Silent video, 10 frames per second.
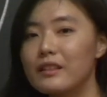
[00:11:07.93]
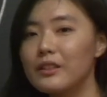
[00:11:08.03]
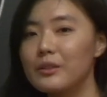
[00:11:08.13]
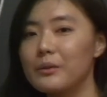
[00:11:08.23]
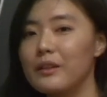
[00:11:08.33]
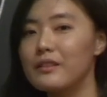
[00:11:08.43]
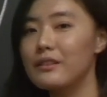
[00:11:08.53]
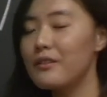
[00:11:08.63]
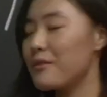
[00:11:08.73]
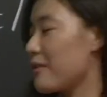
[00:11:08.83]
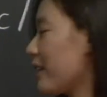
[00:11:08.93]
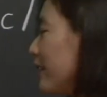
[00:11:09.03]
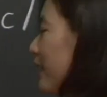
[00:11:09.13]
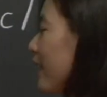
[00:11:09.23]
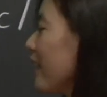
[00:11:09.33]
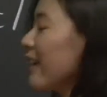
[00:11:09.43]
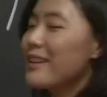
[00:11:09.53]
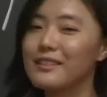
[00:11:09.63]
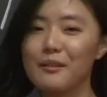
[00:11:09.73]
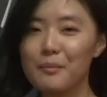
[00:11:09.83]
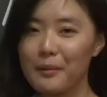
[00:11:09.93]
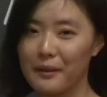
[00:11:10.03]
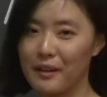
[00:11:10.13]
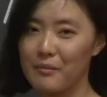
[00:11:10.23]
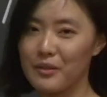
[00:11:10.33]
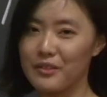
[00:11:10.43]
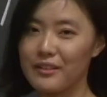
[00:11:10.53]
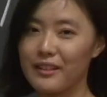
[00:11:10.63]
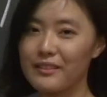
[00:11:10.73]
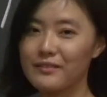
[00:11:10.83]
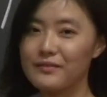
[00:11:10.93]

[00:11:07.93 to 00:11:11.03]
c2, and c3 is completely arbitrary.